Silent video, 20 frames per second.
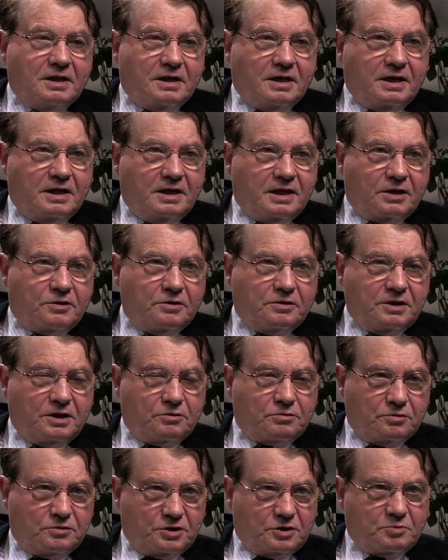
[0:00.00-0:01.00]
And according
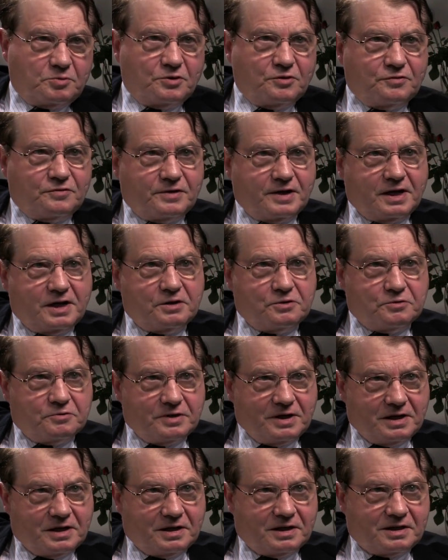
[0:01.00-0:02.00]
to this profile, you
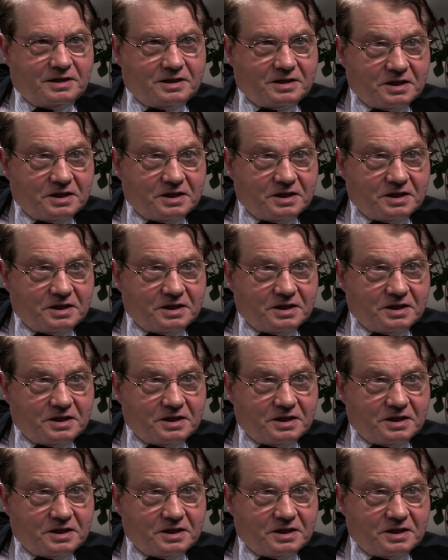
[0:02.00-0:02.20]
will